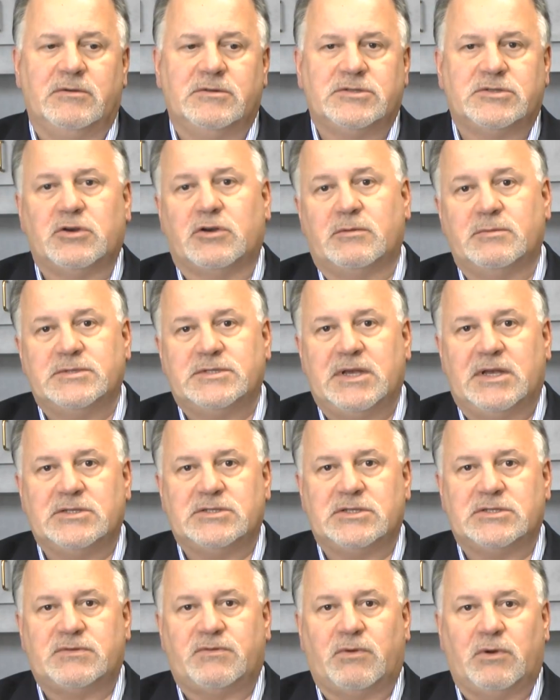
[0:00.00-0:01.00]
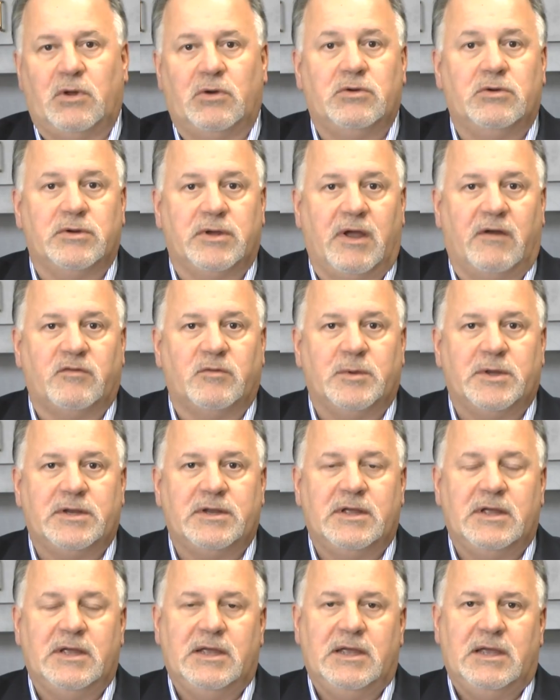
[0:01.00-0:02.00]
circumstances for local government,
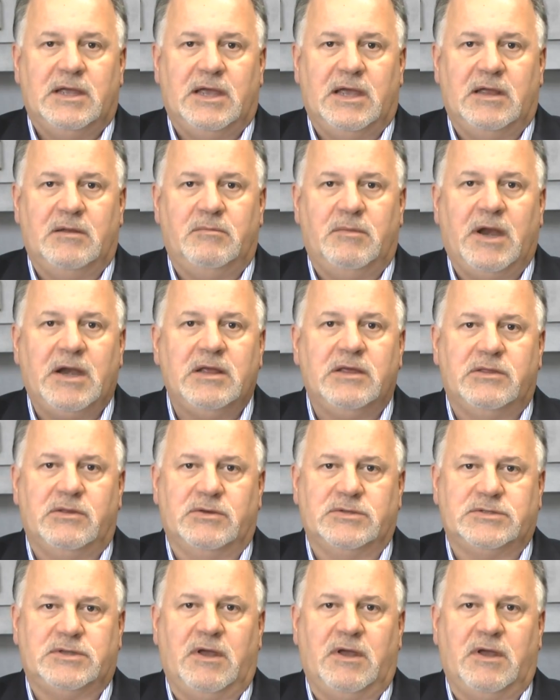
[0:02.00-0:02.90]
and many of those